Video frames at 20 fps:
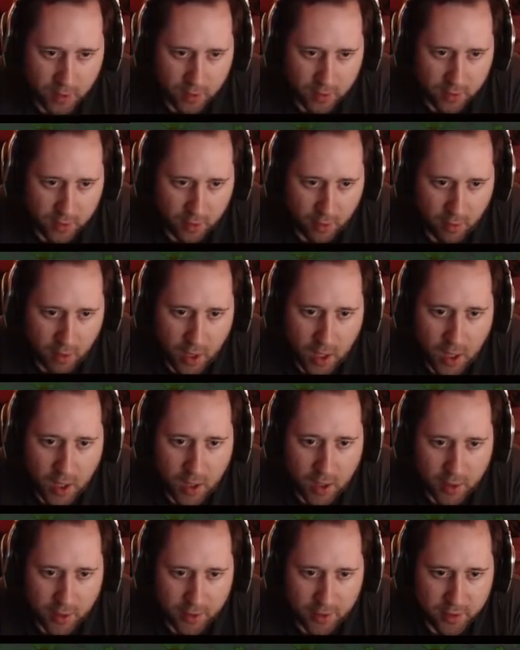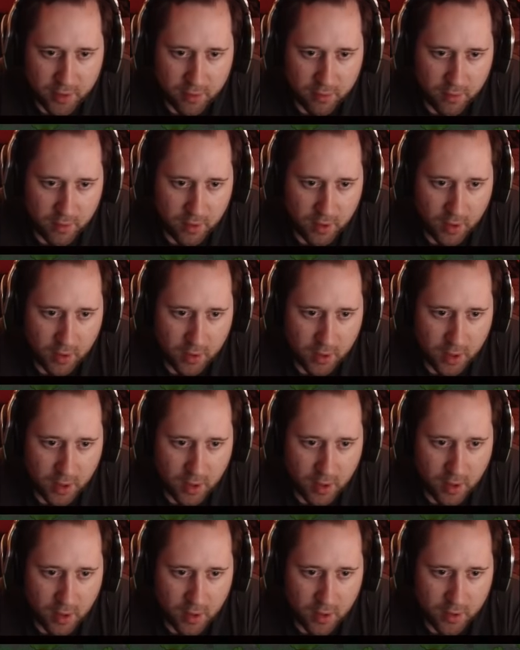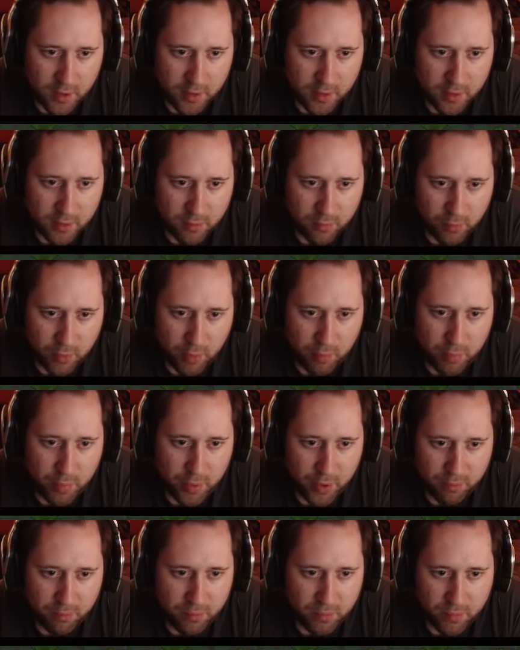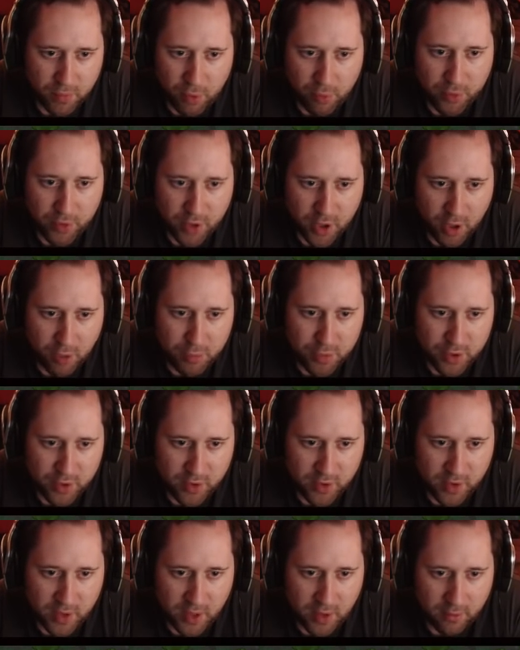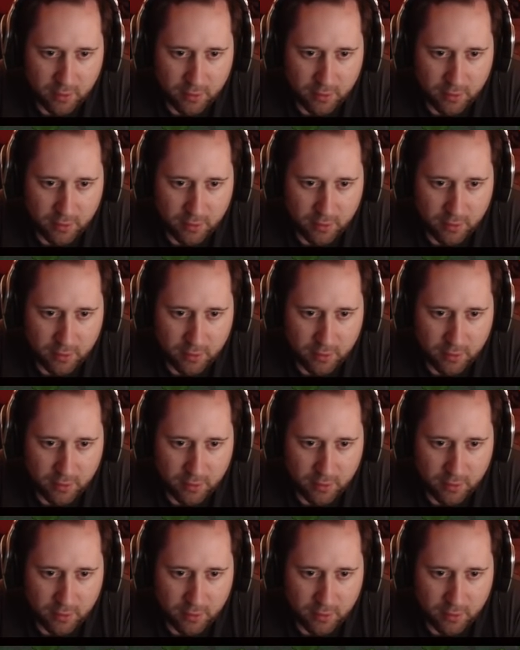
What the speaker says: So art, okay, art, we'll put all sculptures in there.